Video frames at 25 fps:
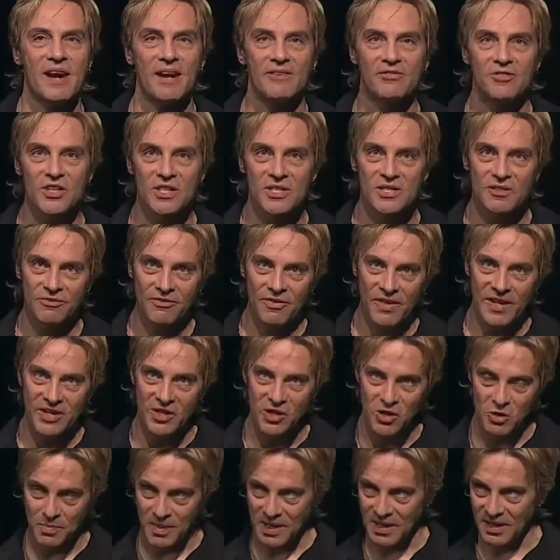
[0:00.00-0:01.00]
I've just
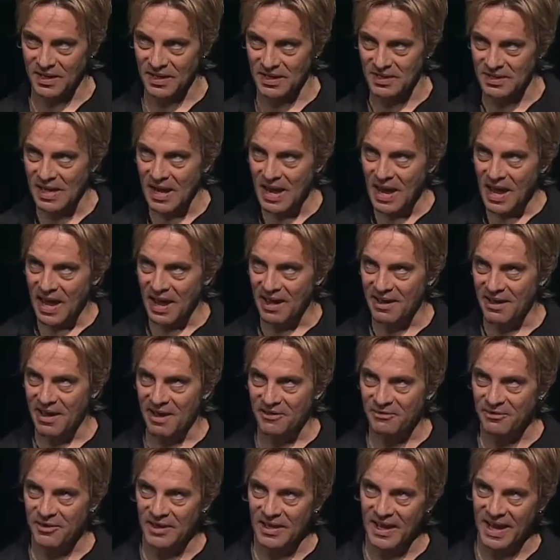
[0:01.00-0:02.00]
finished, because
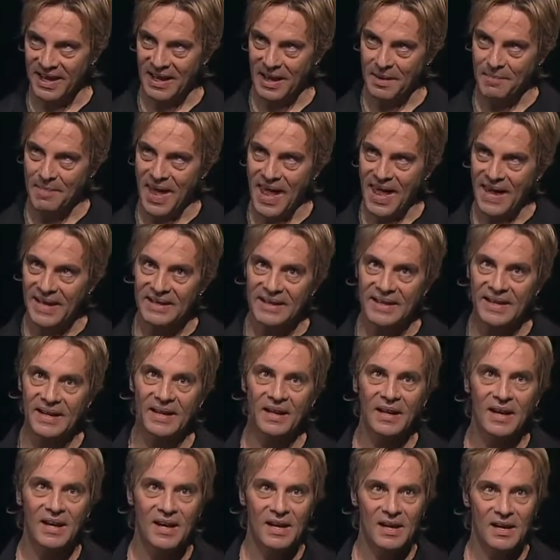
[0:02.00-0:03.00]
I feel like I'm
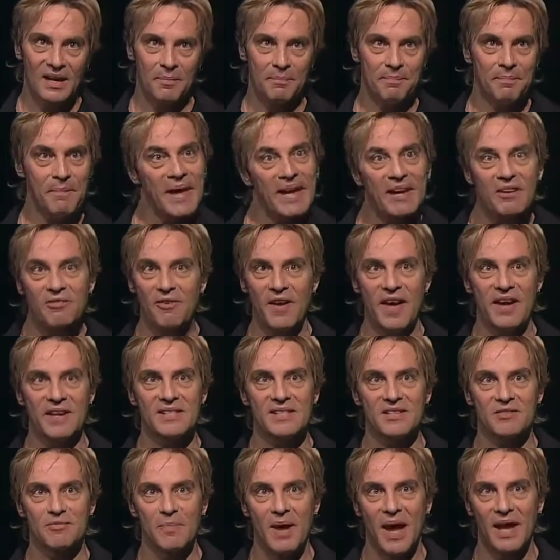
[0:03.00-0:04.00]
ending a big
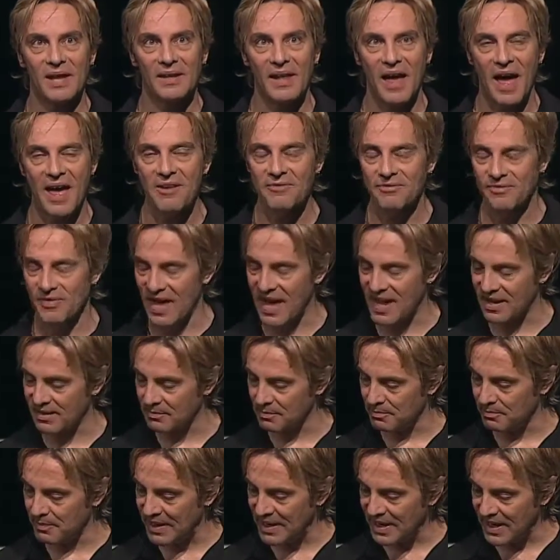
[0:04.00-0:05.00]
phase of my life
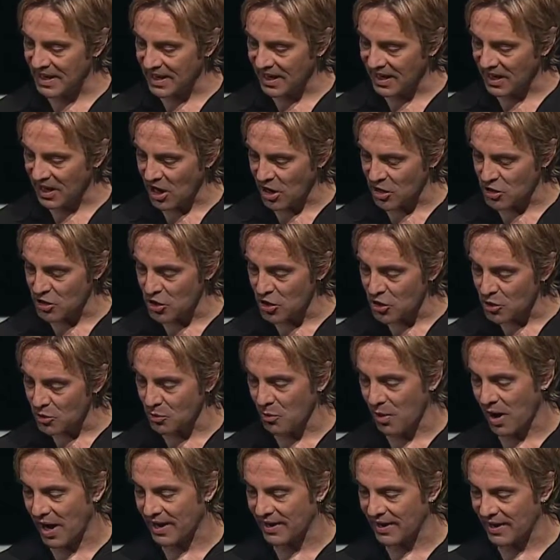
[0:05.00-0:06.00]
and beginning a new
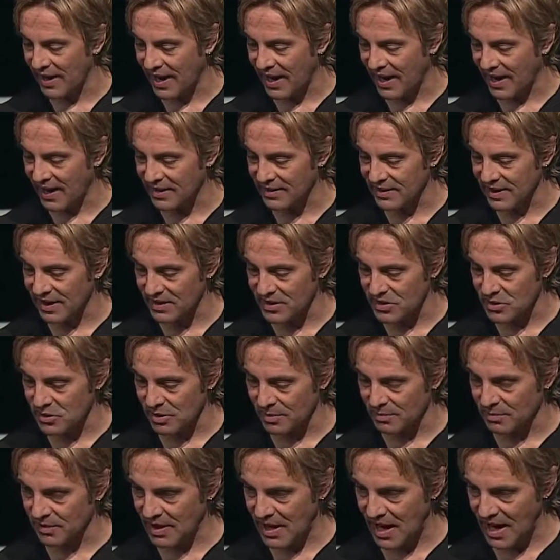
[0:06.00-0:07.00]
one. And so
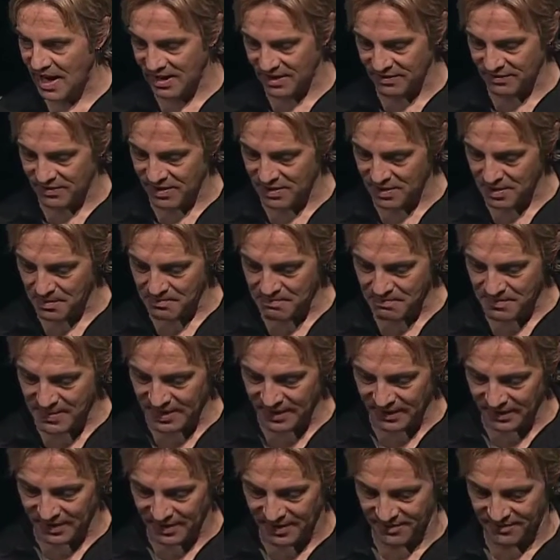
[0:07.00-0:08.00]
I'm kind of in the
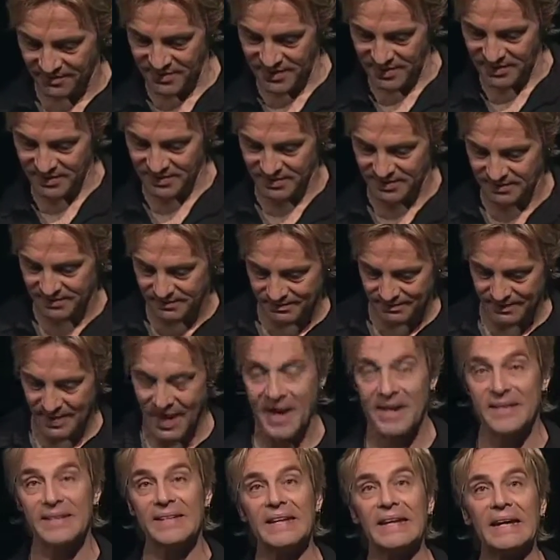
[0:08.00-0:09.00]
middle of this
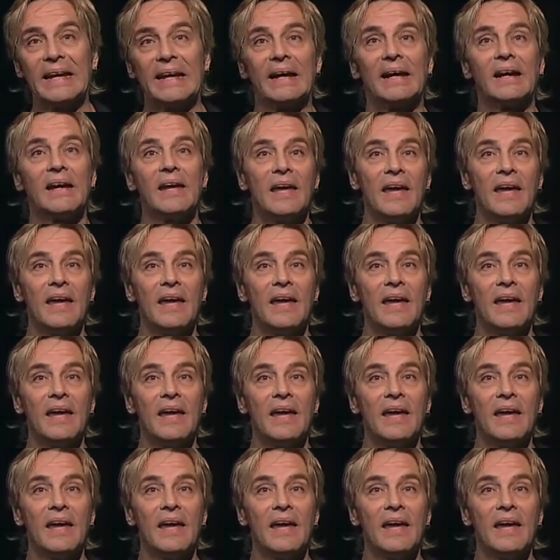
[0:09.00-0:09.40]
idea.